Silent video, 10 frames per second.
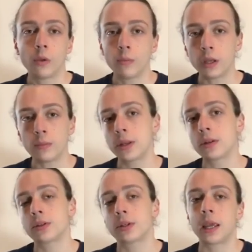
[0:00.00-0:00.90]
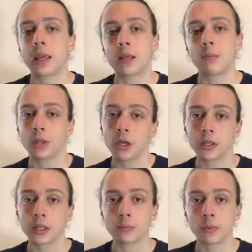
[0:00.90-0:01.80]
We may build a
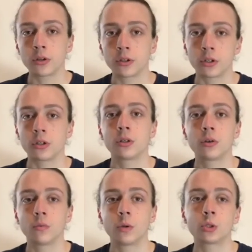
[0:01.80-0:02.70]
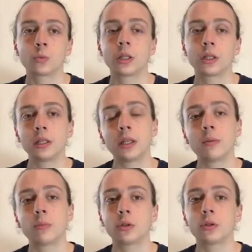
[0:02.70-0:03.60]
block explorer, which will
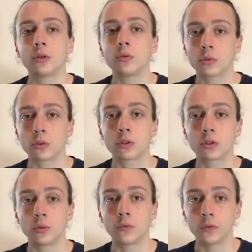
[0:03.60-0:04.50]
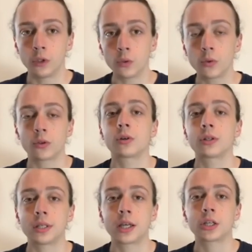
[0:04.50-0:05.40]
enable users to view the
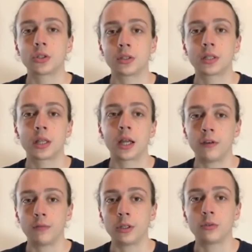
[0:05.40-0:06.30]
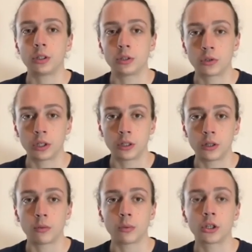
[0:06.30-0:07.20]
transactions that have been
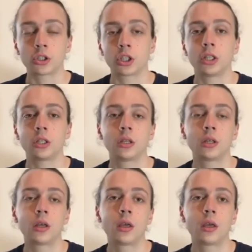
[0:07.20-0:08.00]
recorded on the blockchain.